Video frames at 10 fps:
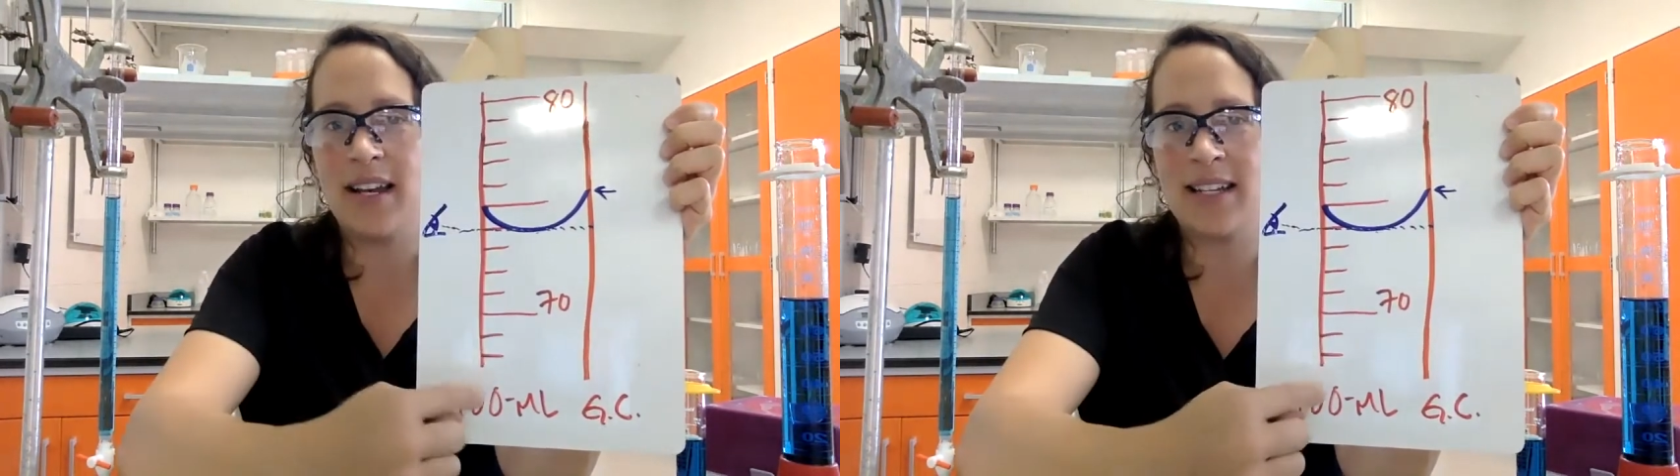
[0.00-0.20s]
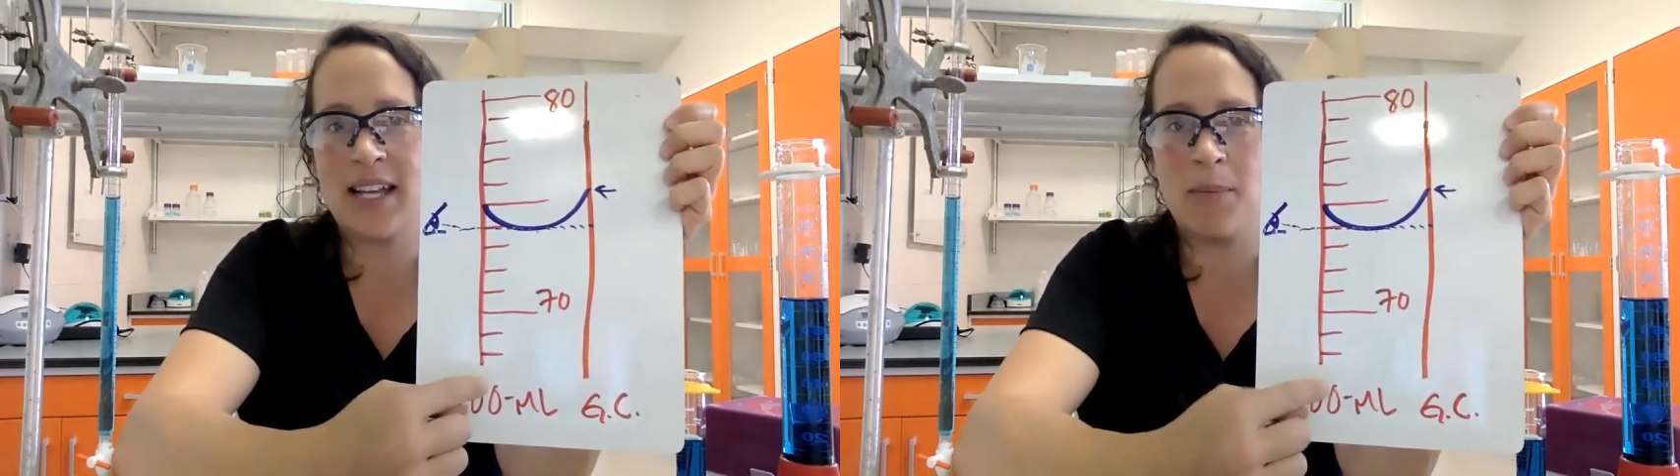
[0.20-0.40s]

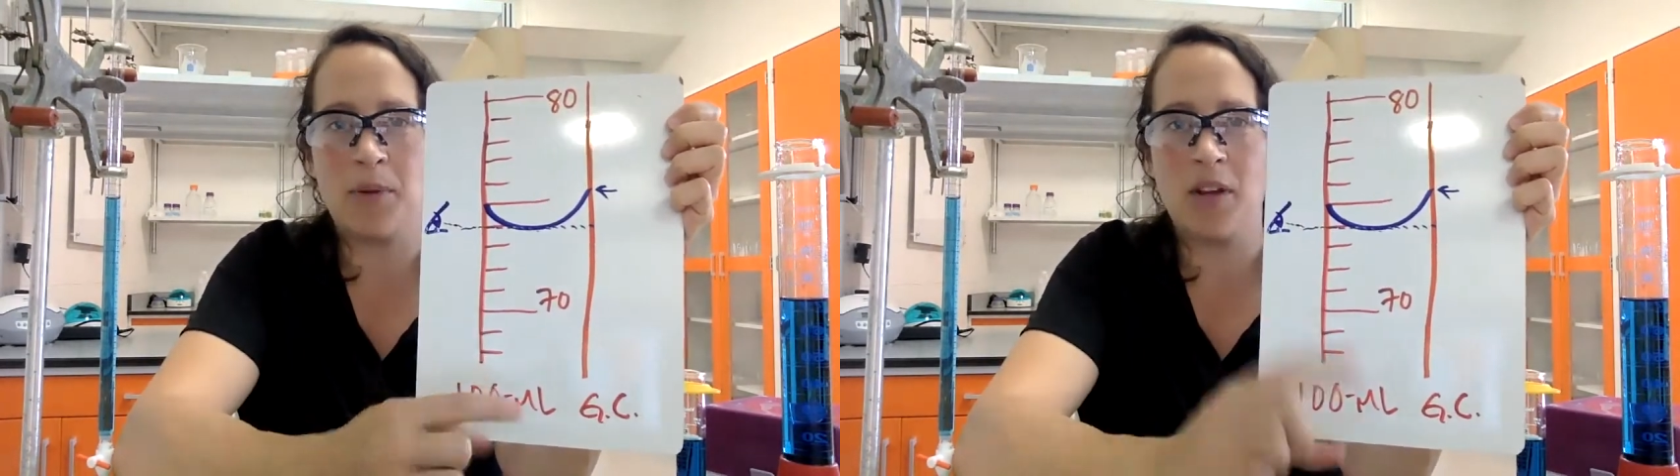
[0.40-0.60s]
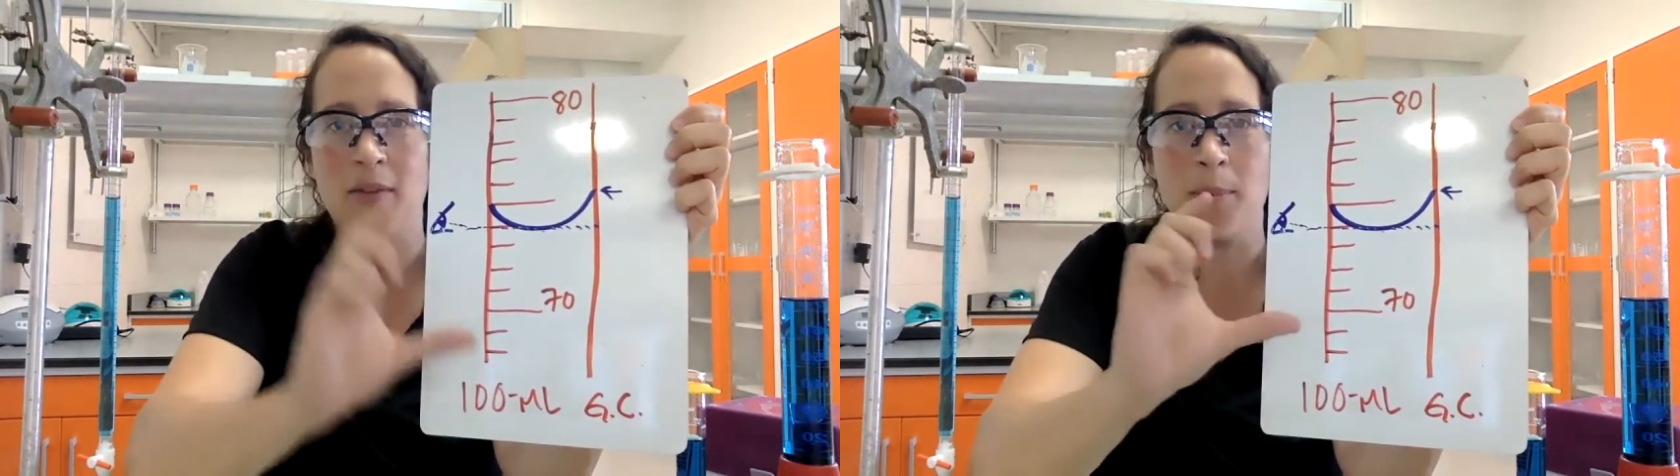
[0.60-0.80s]

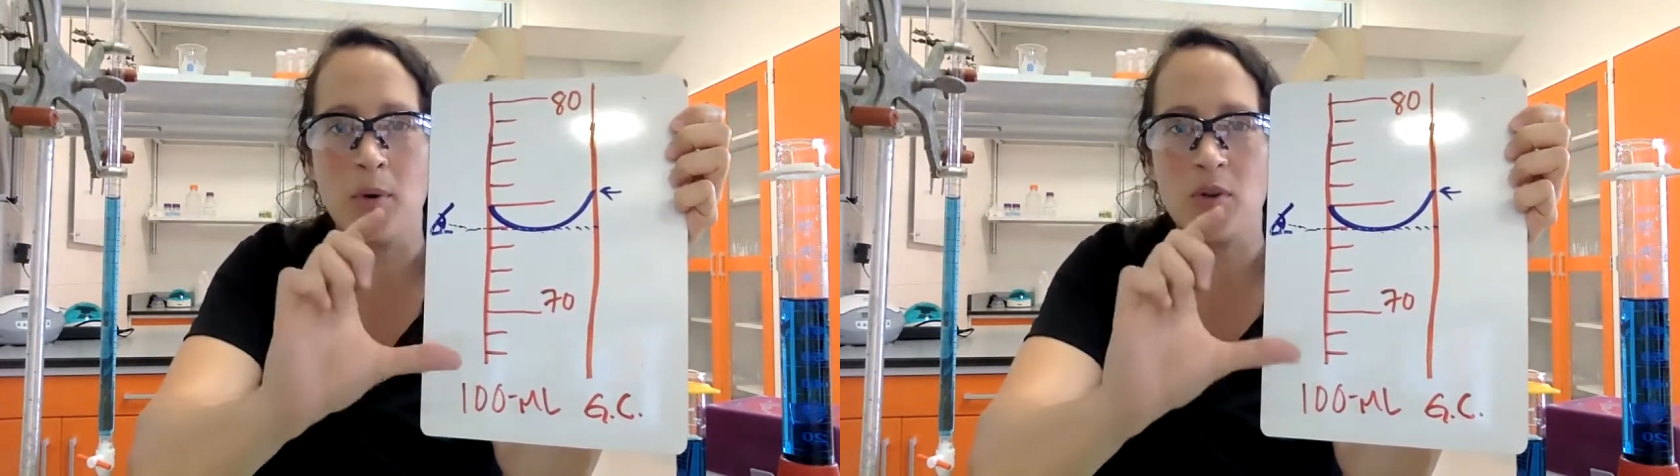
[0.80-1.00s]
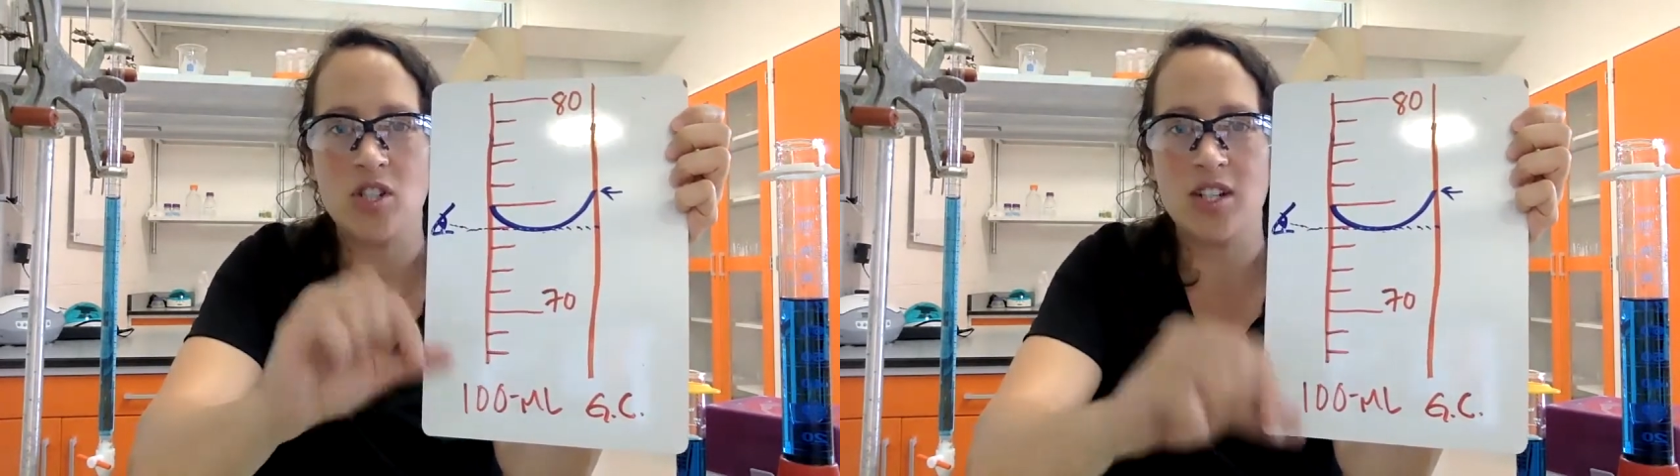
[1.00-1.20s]
example of a
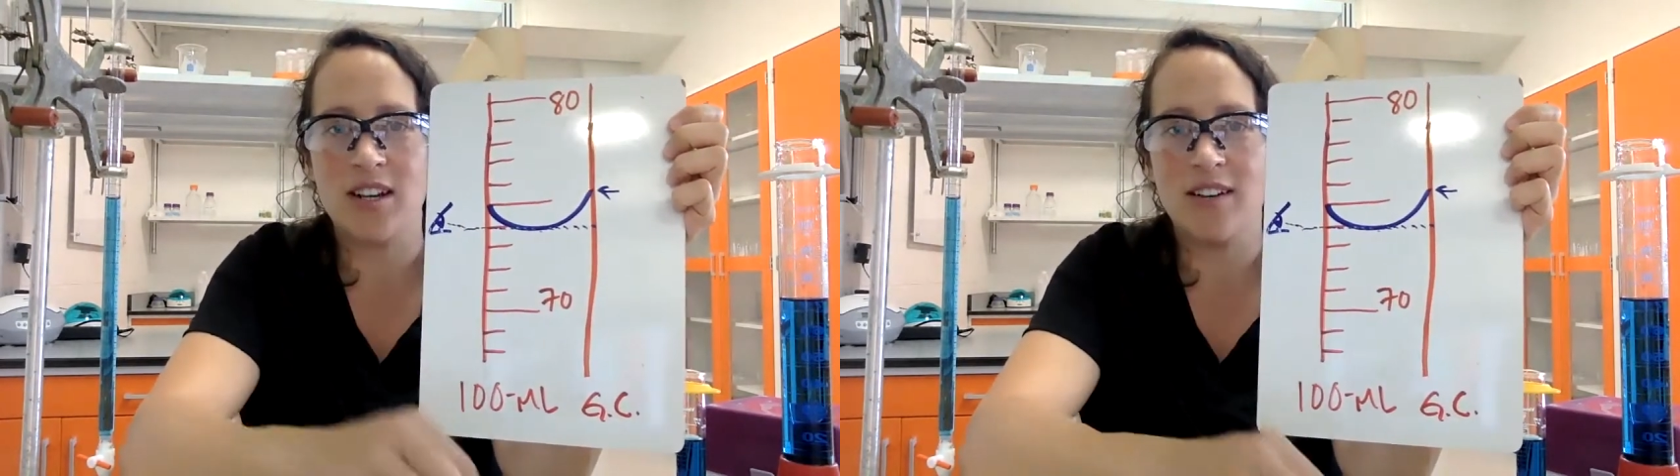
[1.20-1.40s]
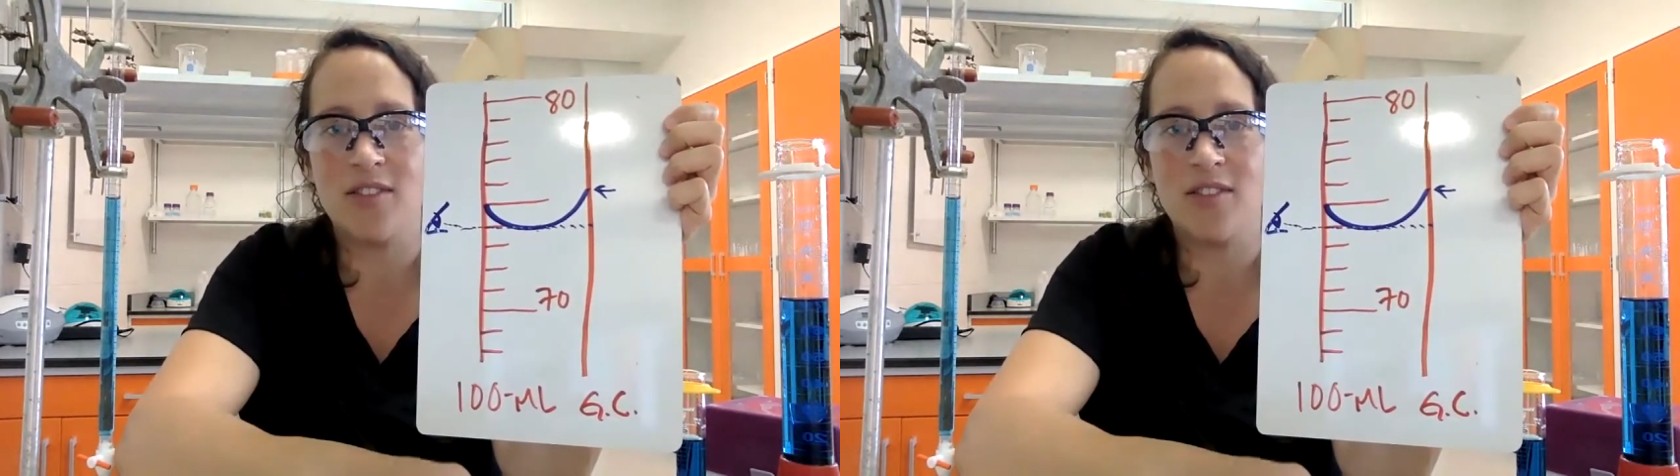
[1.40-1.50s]
portion of